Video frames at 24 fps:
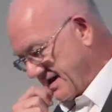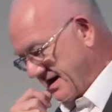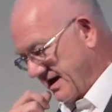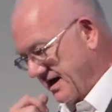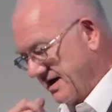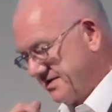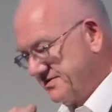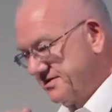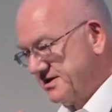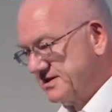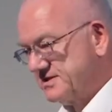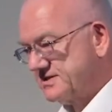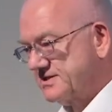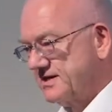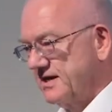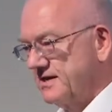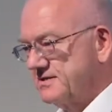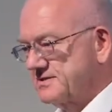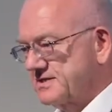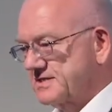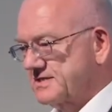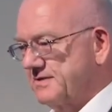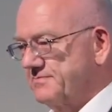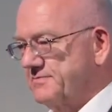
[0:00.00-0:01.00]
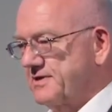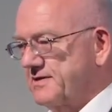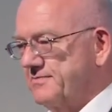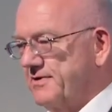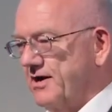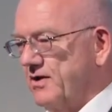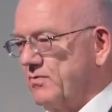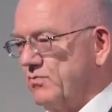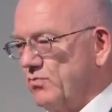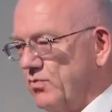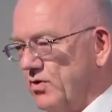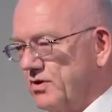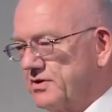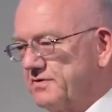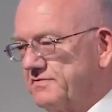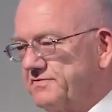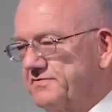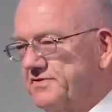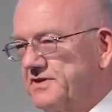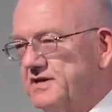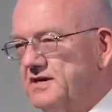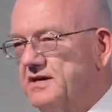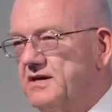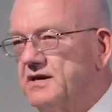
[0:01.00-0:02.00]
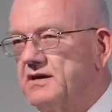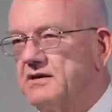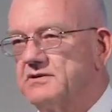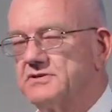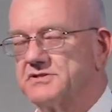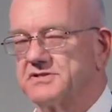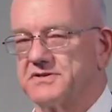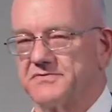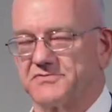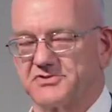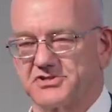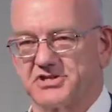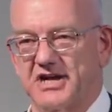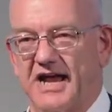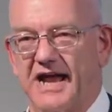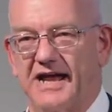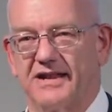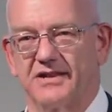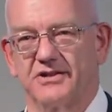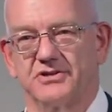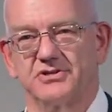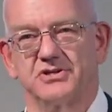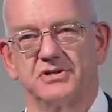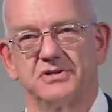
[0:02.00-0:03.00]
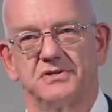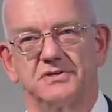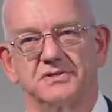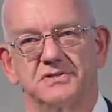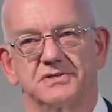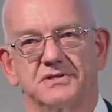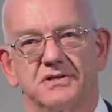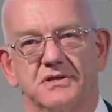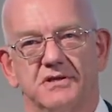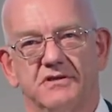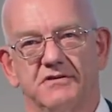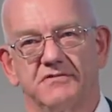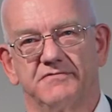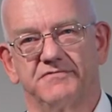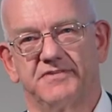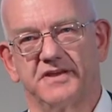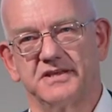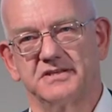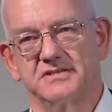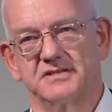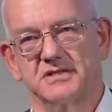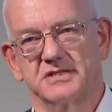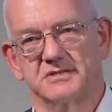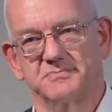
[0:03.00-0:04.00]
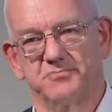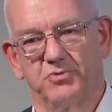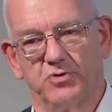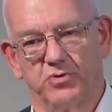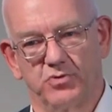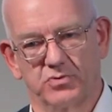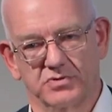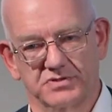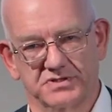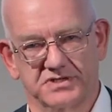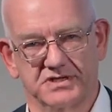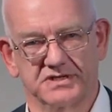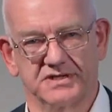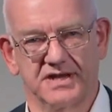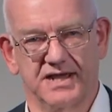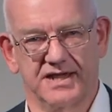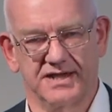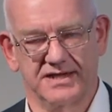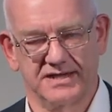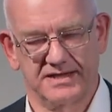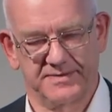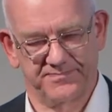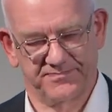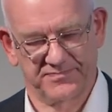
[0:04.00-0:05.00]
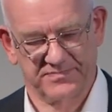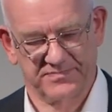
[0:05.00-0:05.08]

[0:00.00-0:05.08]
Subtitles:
And this tells us something about one of the sort of challenges facing sport today.